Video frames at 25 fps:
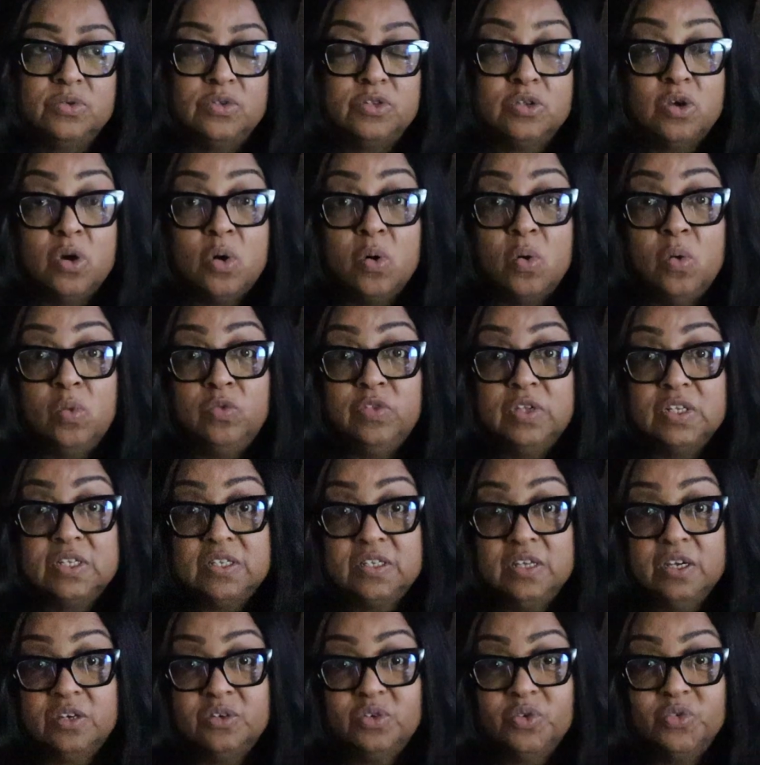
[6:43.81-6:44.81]
So the
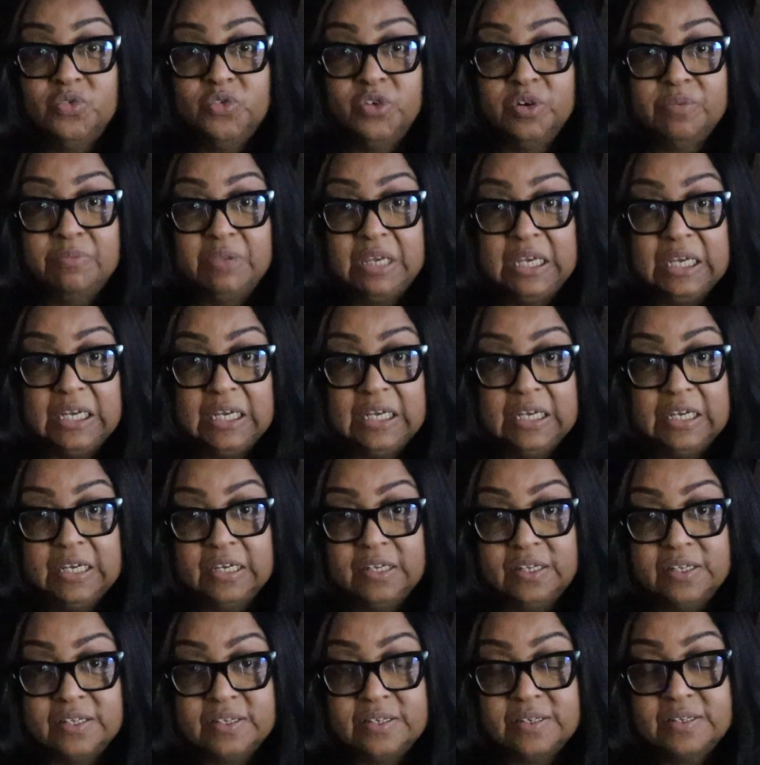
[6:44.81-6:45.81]
signal for me
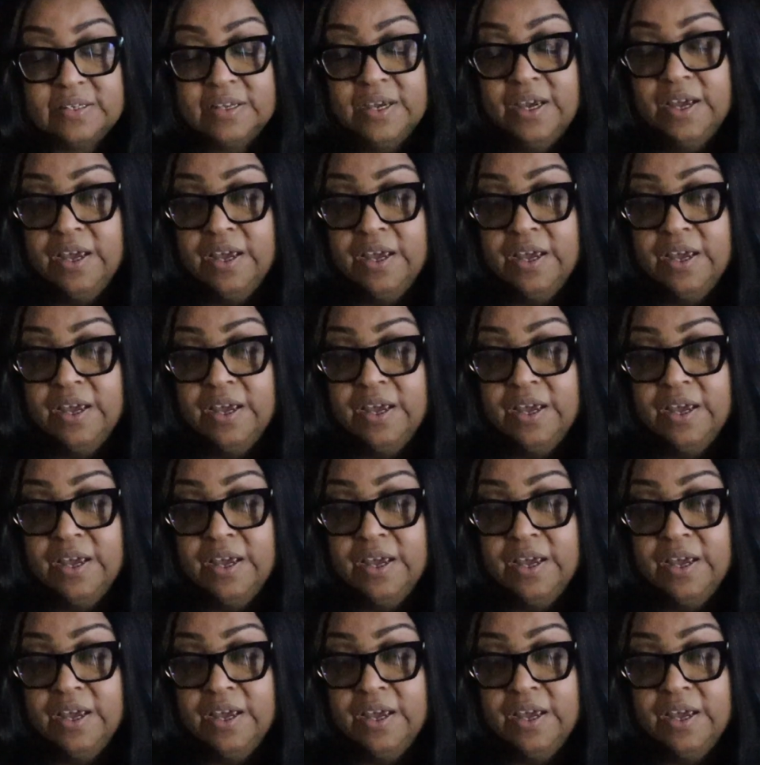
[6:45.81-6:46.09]
is,